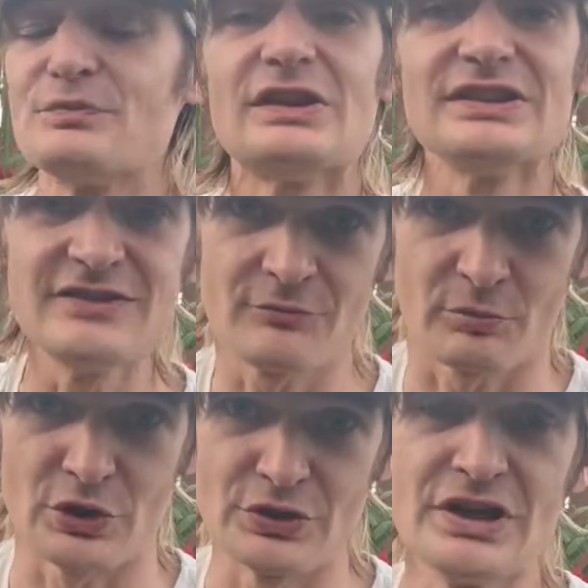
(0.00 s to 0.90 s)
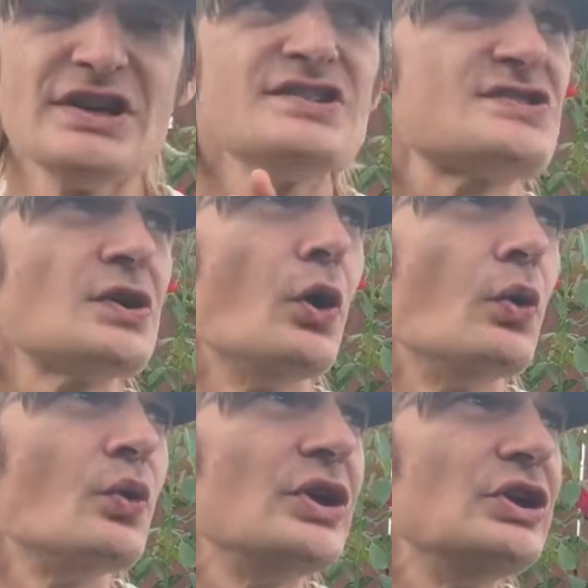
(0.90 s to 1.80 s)
leaf burn.
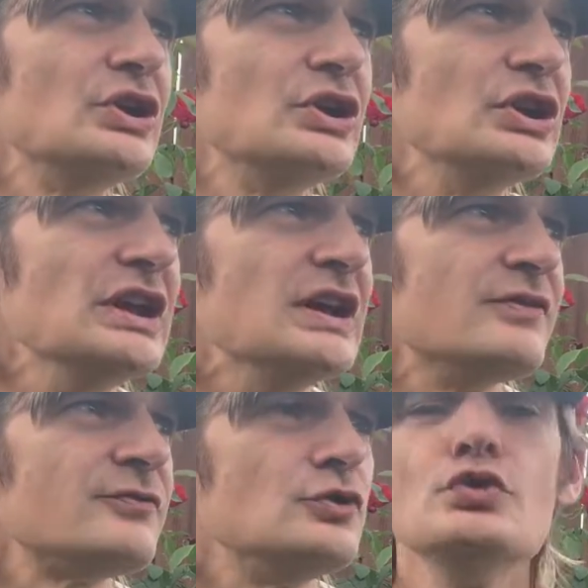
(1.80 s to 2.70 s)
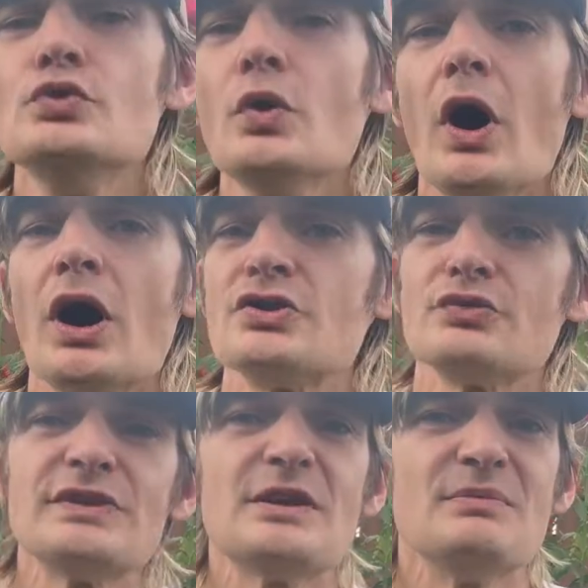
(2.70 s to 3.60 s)
So if you are
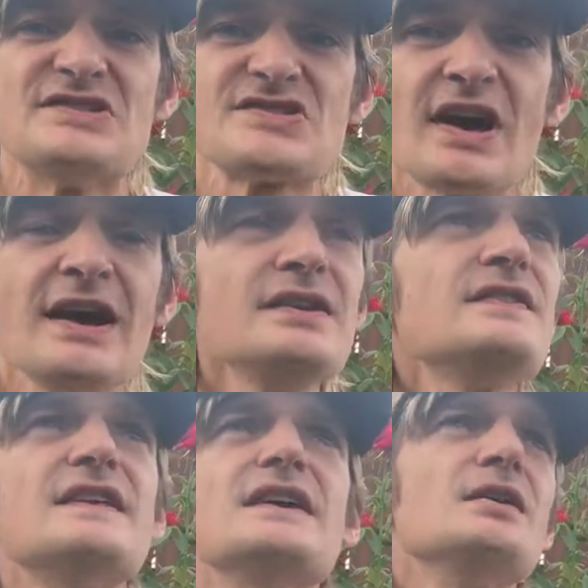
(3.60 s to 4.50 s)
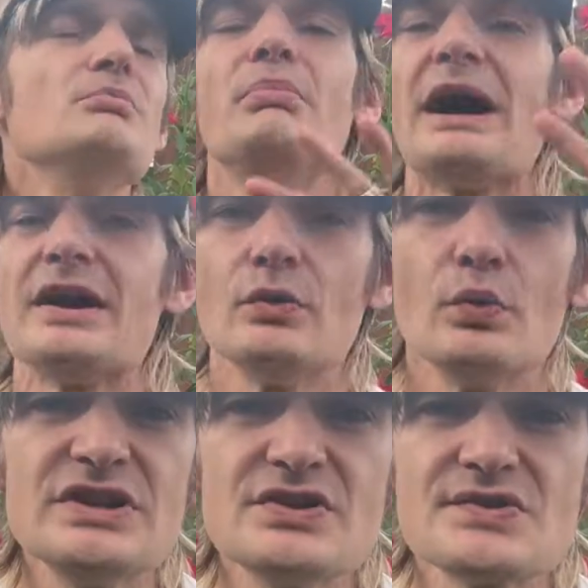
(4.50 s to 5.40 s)
doing them inside, then by a
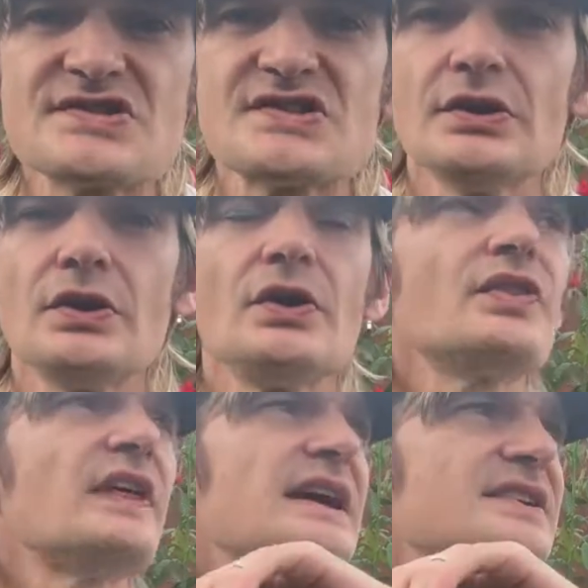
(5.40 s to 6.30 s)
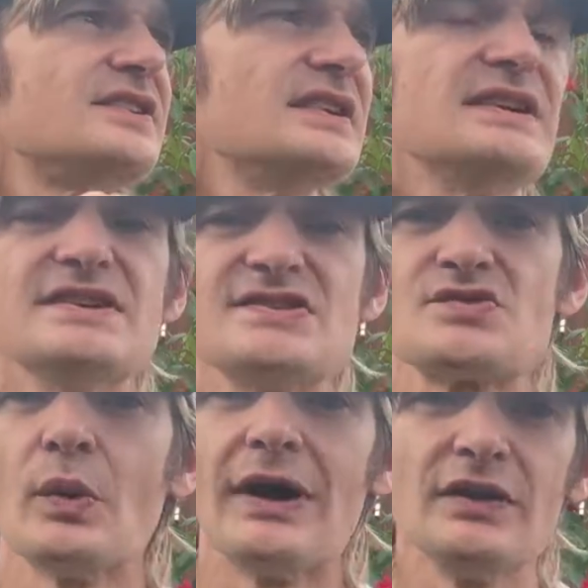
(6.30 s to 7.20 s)
windowsill that is
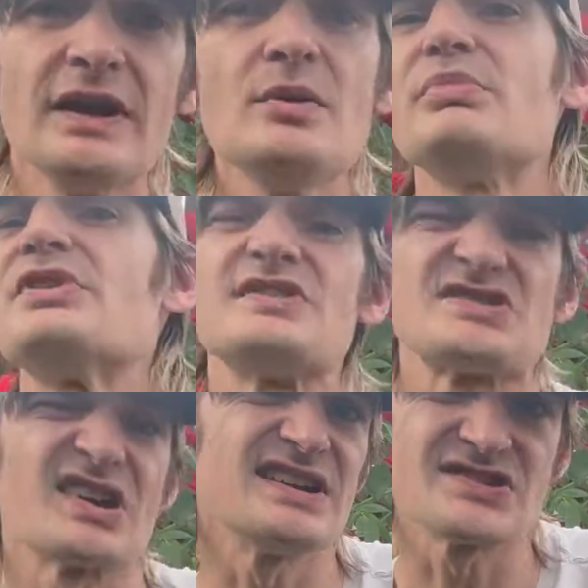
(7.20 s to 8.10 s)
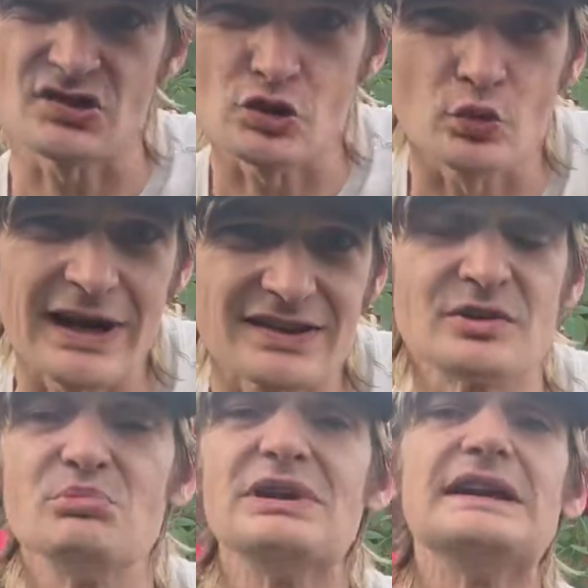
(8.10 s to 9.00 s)
well lit, but the sun isn't
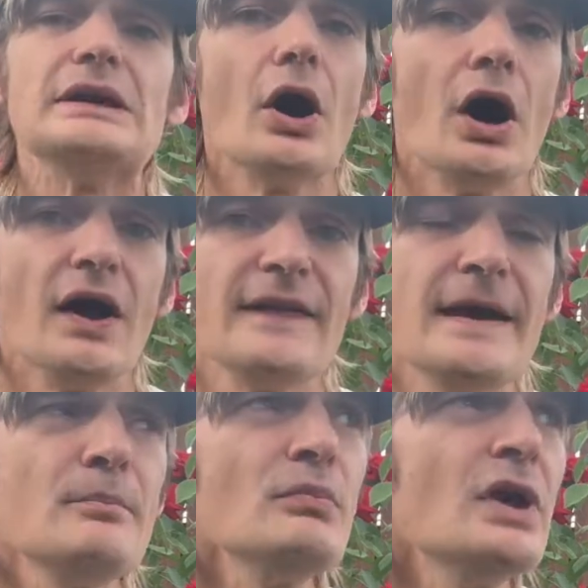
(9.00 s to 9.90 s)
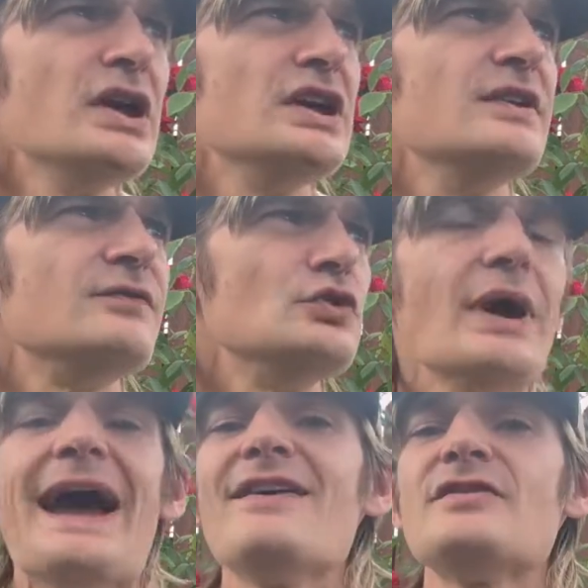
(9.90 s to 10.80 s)
directly beating on them. If you
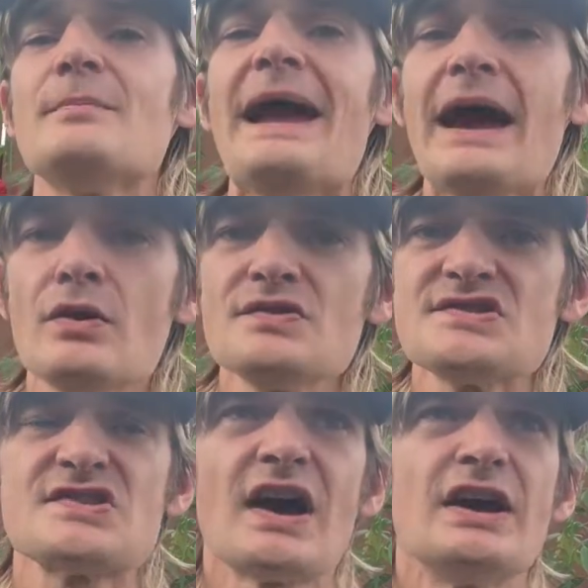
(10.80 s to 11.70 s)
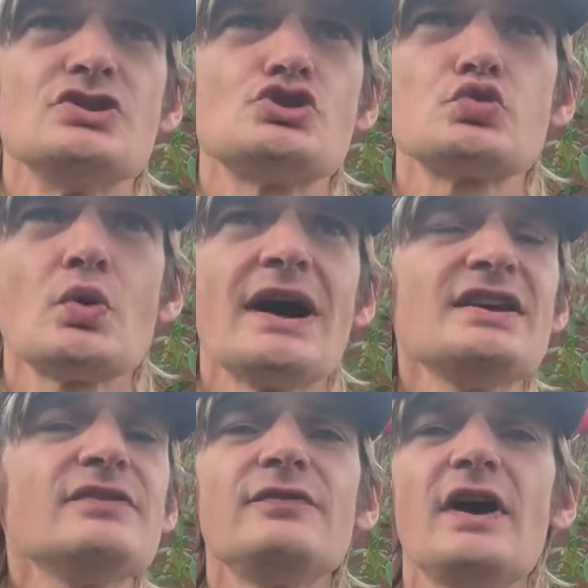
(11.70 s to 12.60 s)
have them outside, try
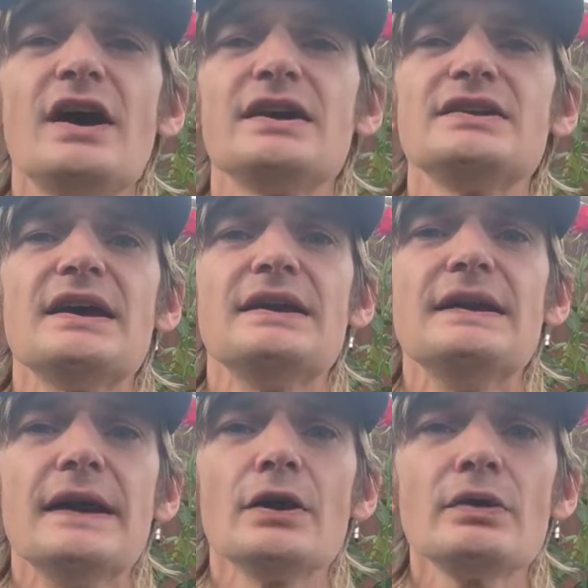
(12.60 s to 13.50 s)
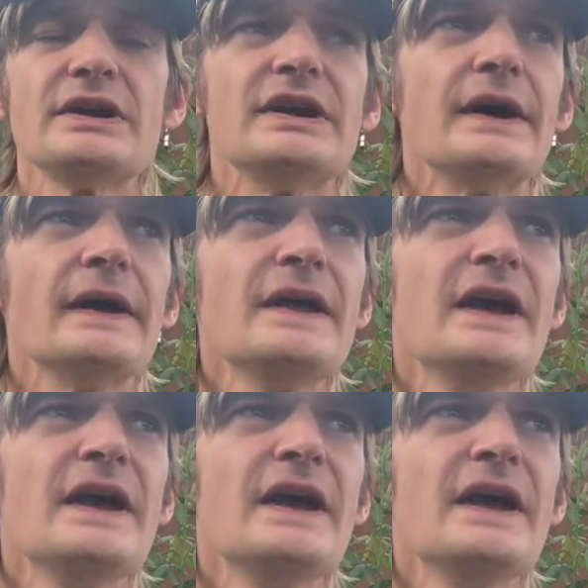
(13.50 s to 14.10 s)
to find an area